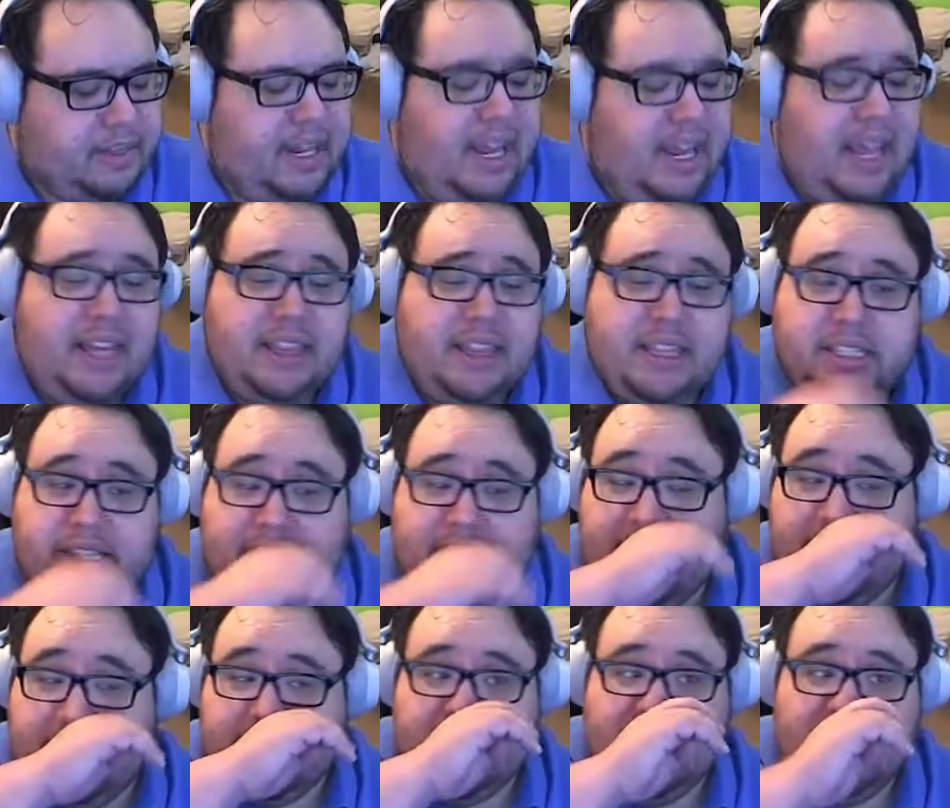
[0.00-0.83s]
And this
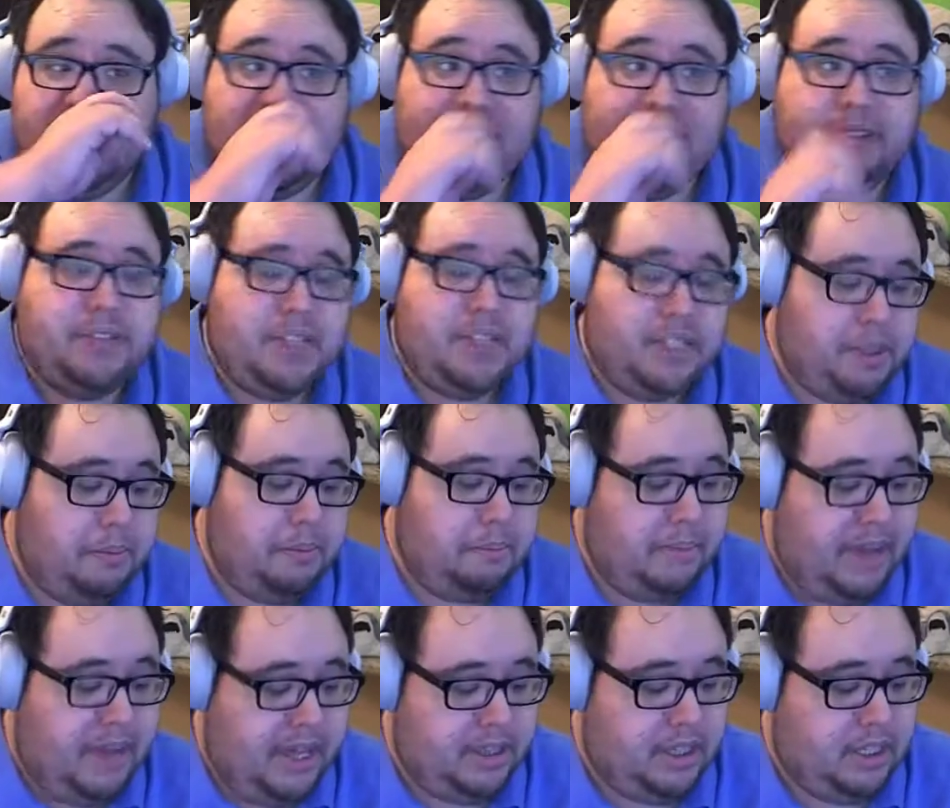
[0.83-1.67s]
actually gives us a
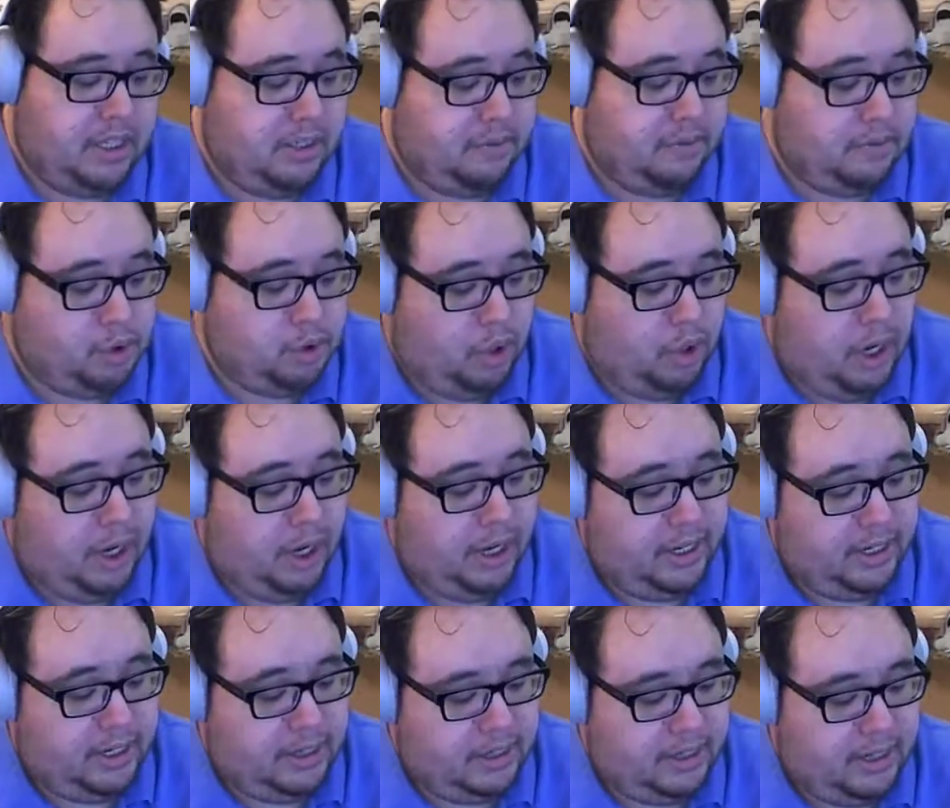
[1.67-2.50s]
method of
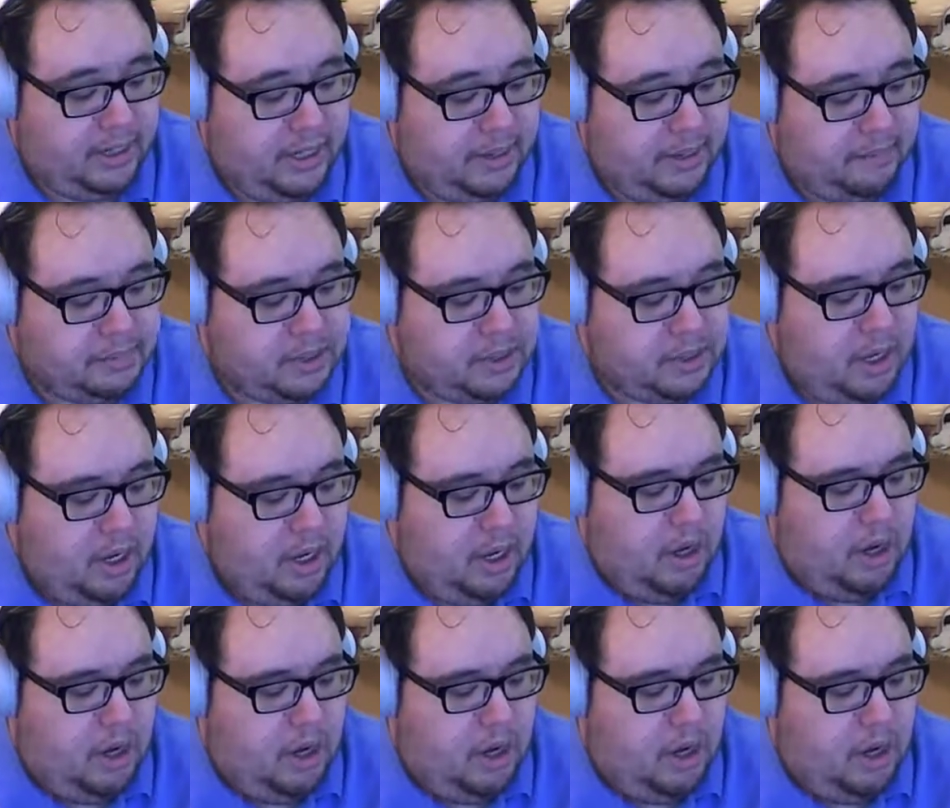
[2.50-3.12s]
drawing an ellipse.